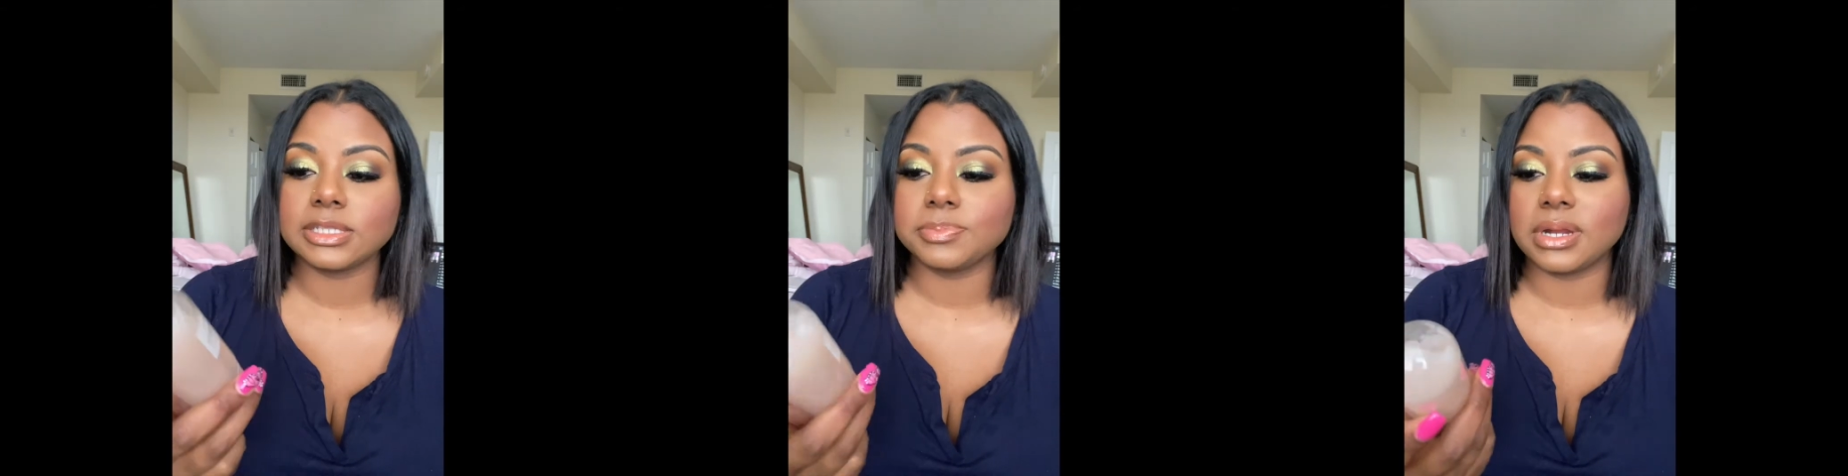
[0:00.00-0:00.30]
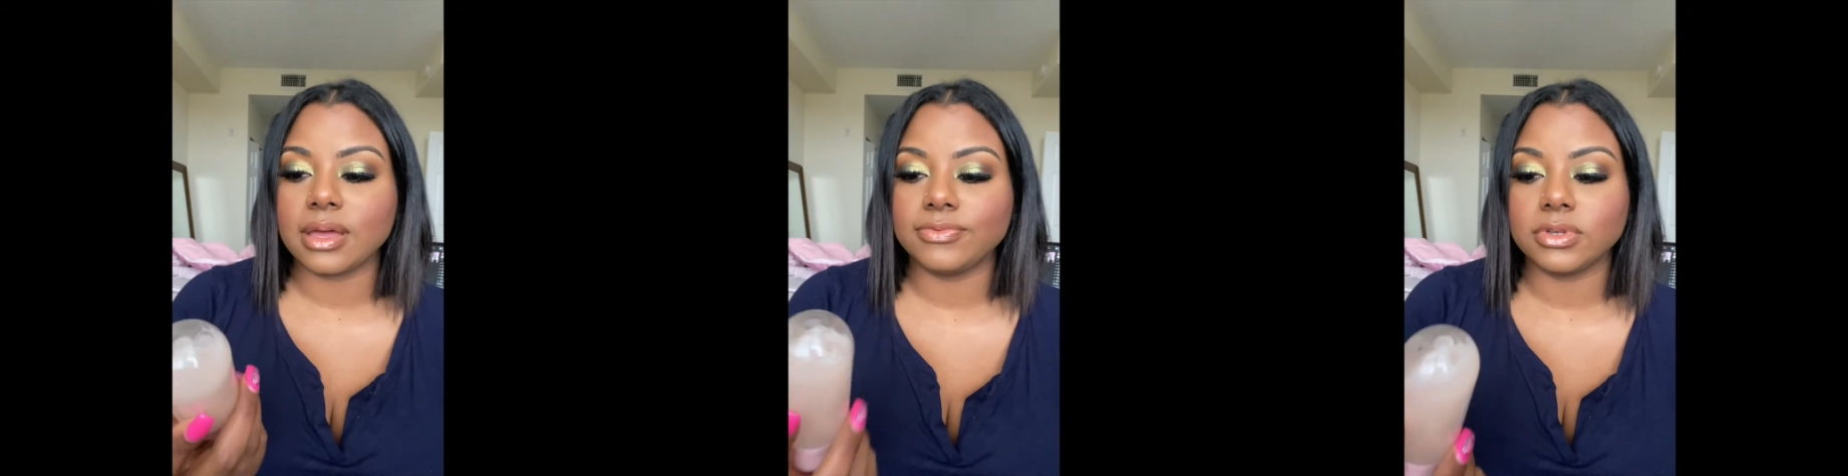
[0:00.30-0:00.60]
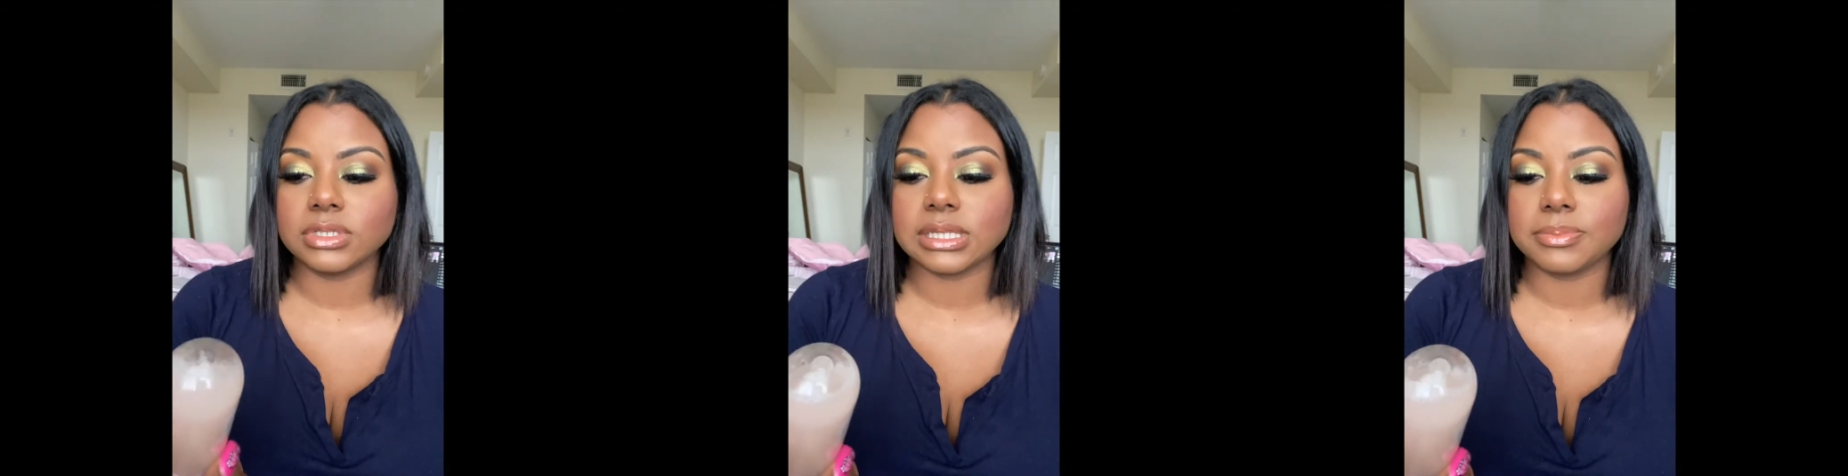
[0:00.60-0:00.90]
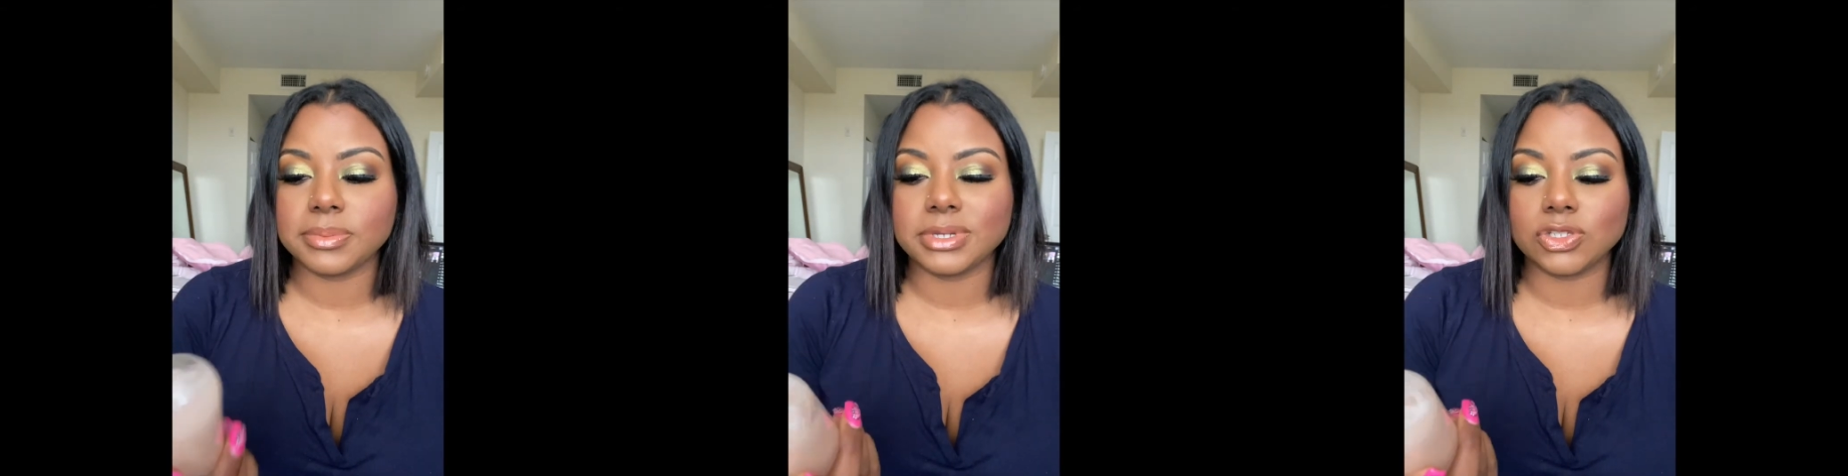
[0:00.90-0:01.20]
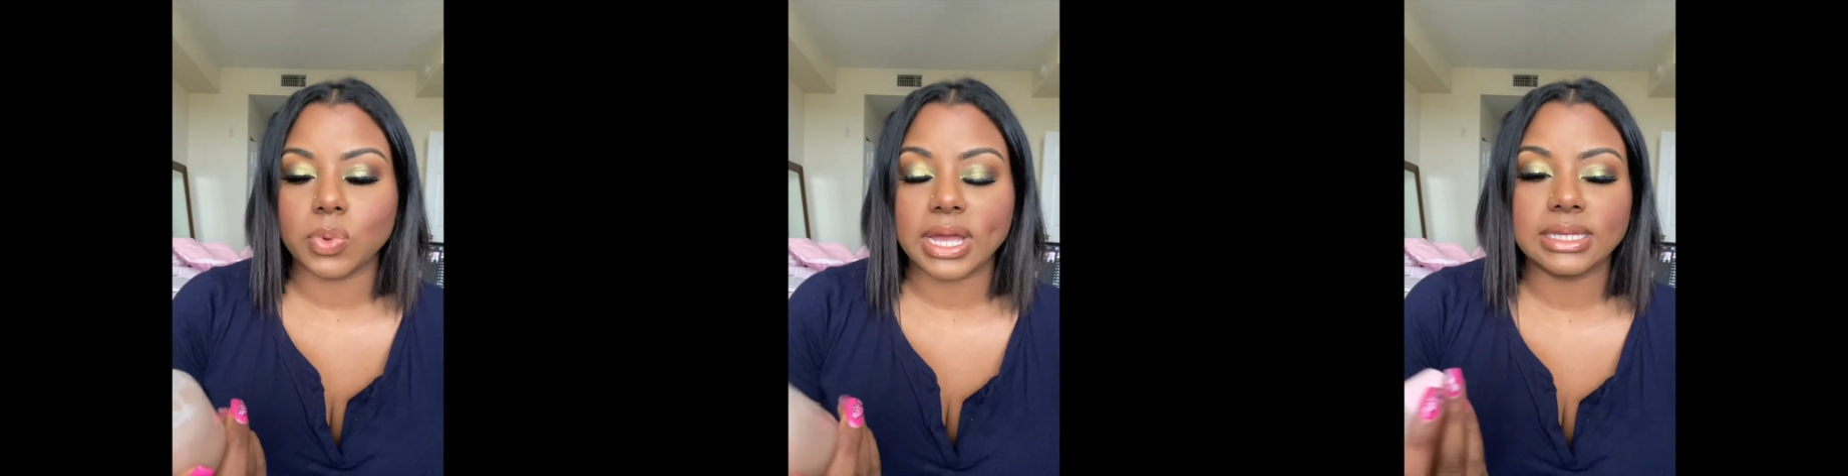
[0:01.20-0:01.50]
but I've used it maybe
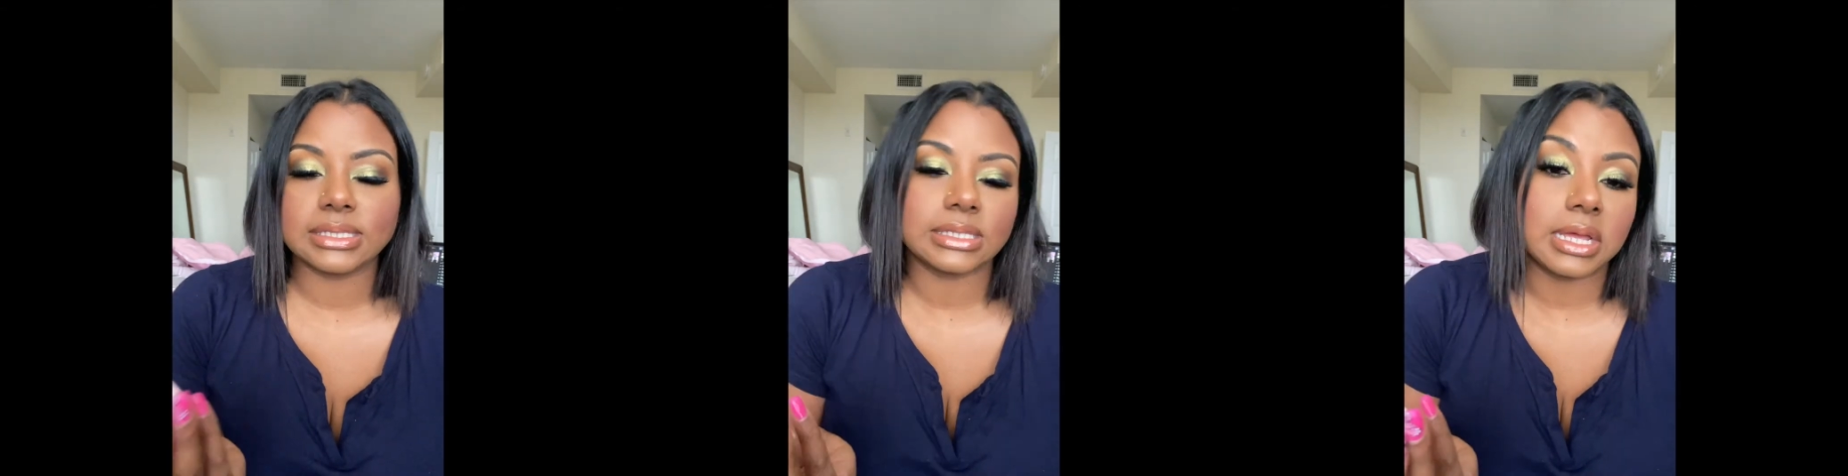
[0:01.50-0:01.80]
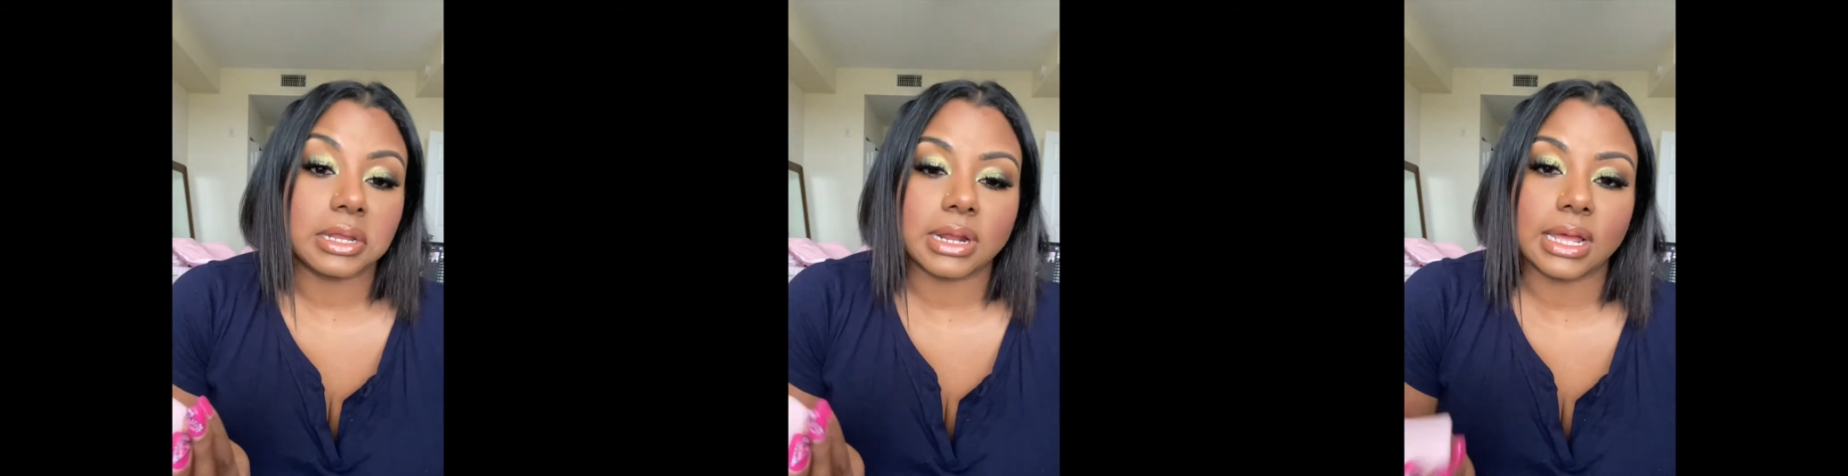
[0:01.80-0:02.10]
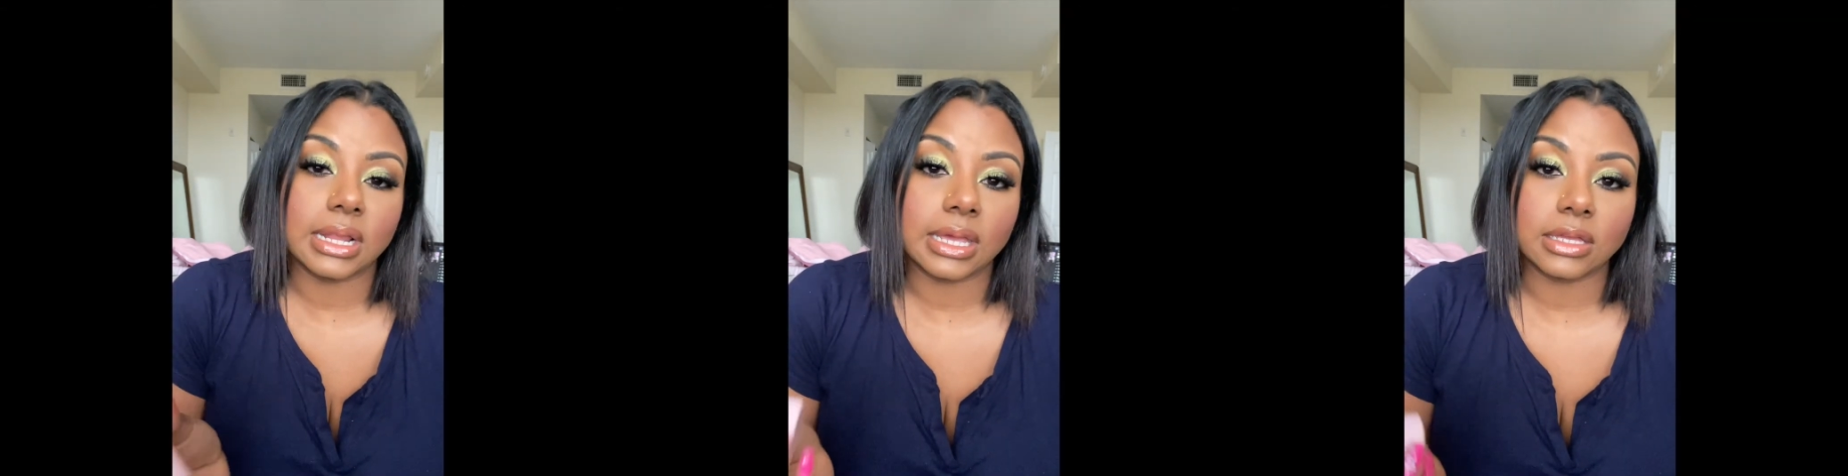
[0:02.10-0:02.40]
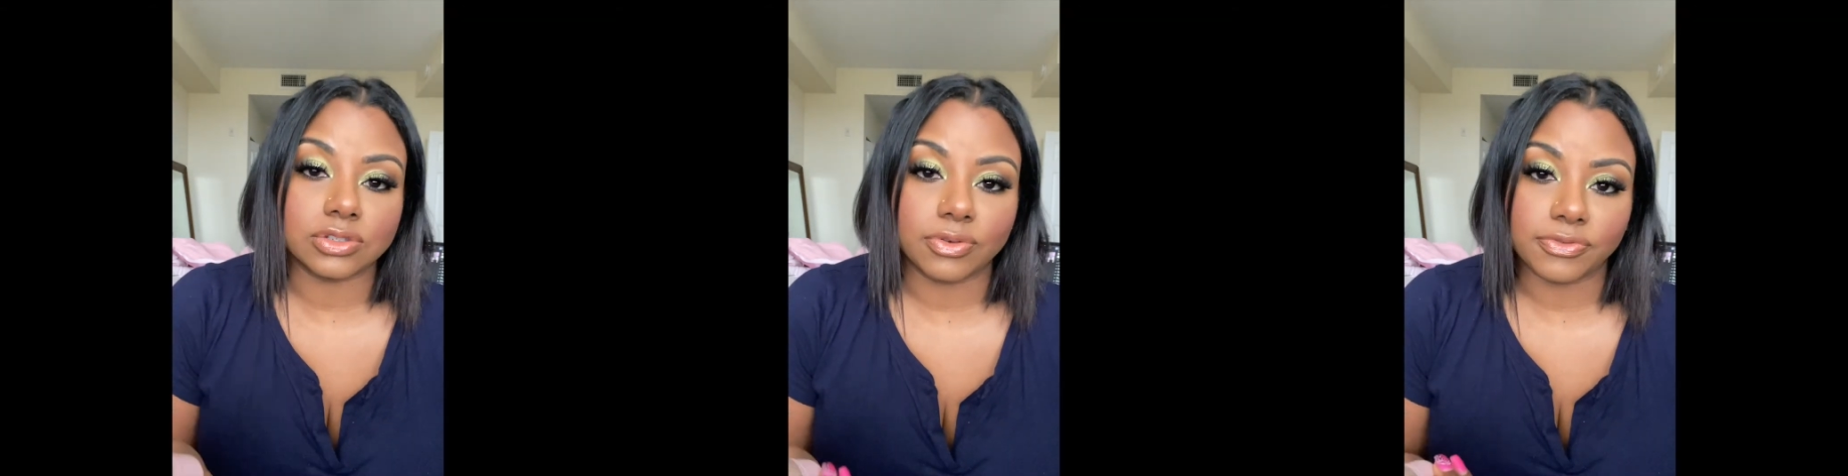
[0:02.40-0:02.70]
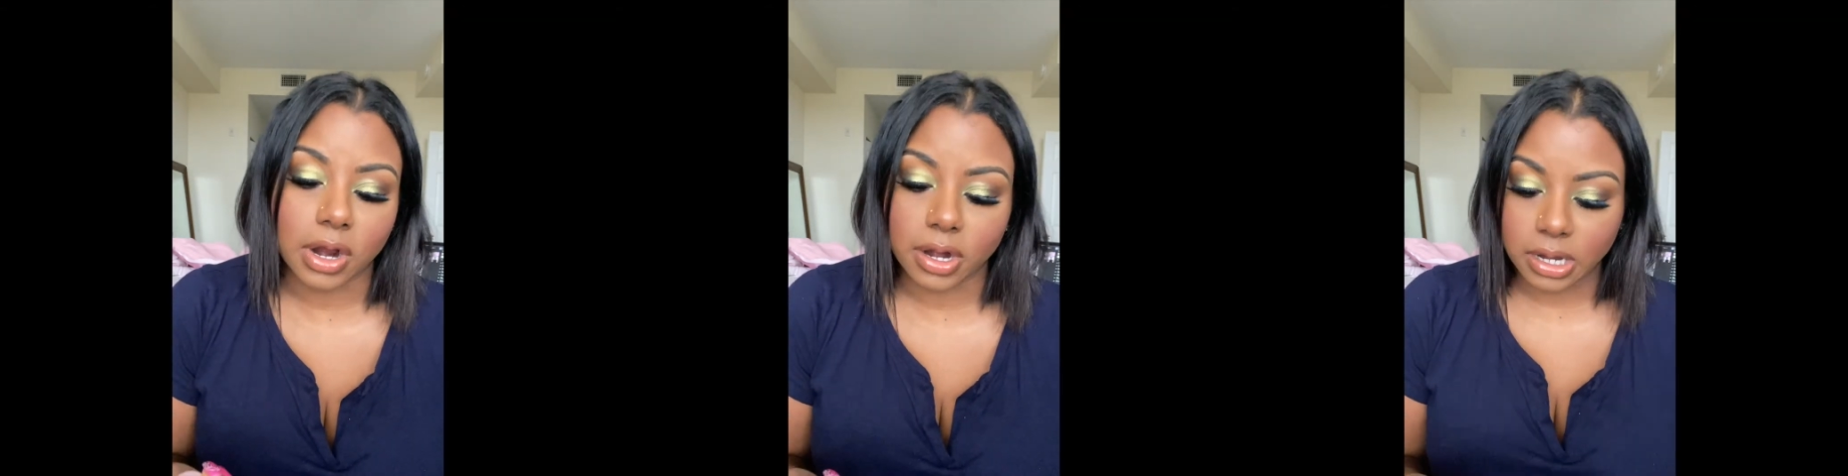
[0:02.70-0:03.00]
twice and I like it so
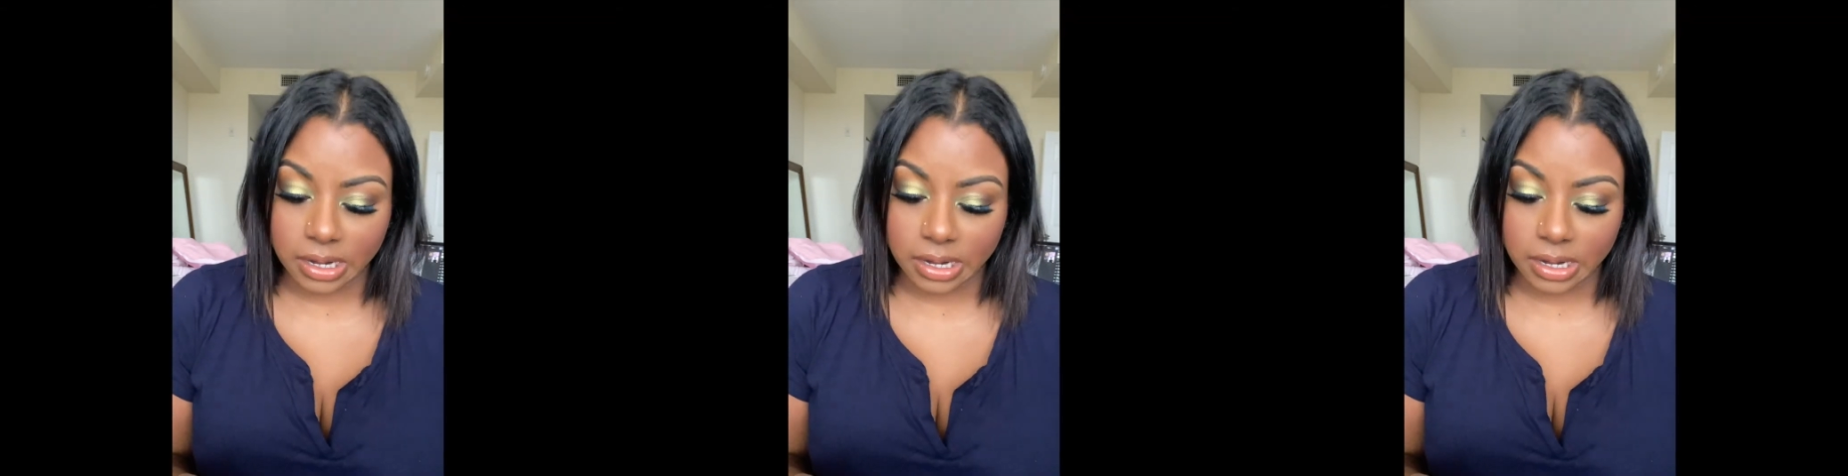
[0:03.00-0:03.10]
far.